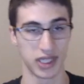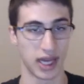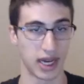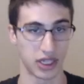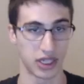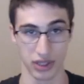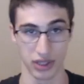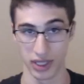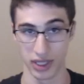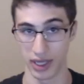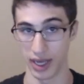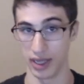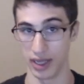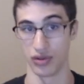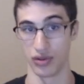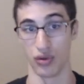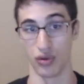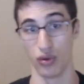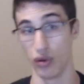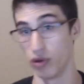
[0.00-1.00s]
actually
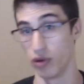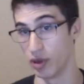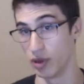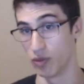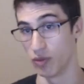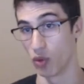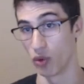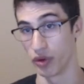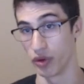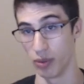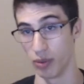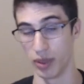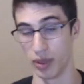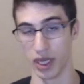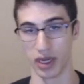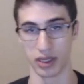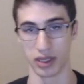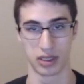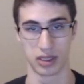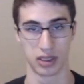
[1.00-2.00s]
gains a little bit more
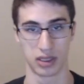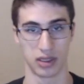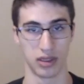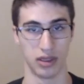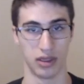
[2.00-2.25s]
DPS